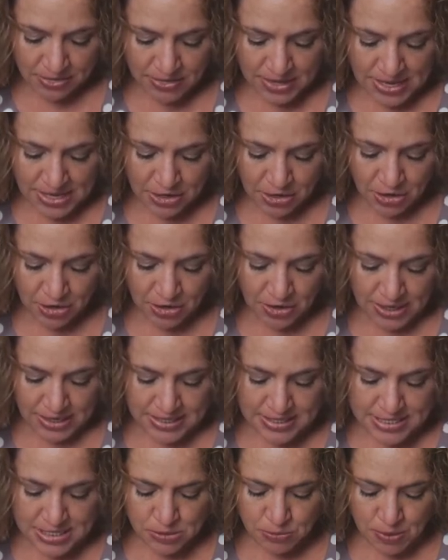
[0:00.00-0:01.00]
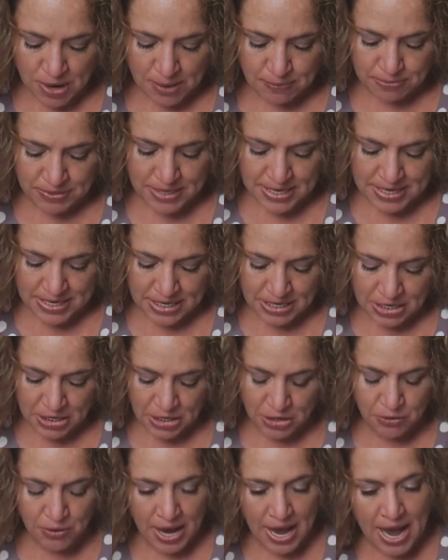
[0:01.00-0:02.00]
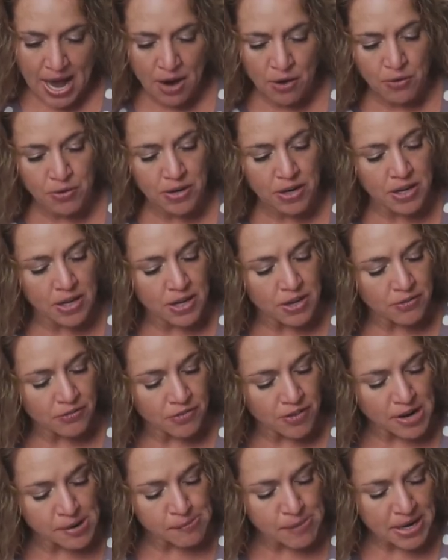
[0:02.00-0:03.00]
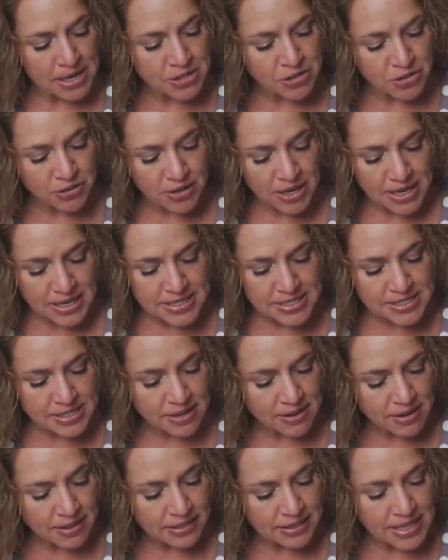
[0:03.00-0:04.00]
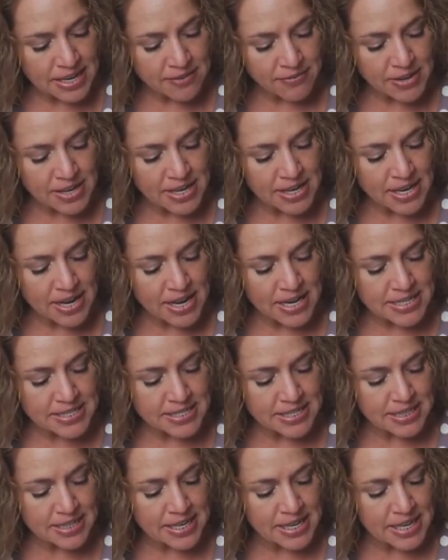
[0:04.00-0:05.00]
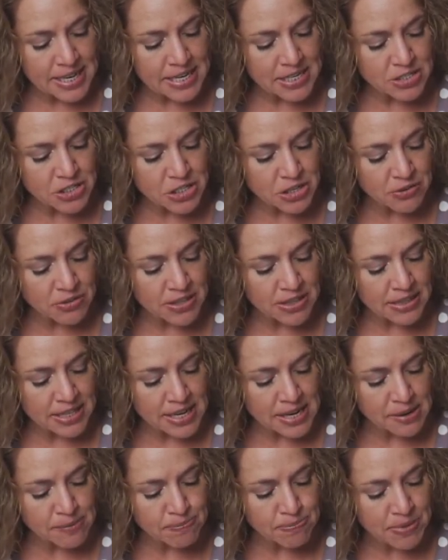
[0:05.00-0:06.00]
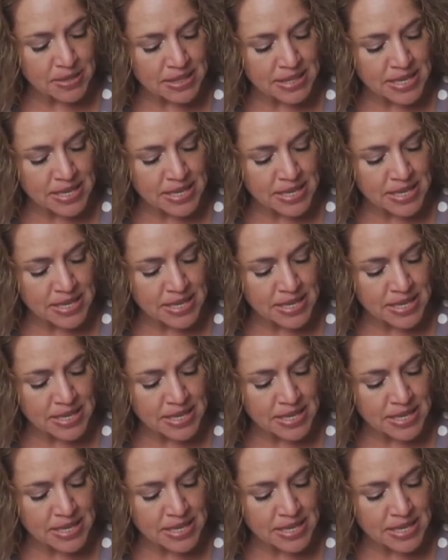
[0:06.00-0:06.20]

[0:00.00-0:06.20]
The current swept the canoe out, from under us, leaving us clinging to the limb,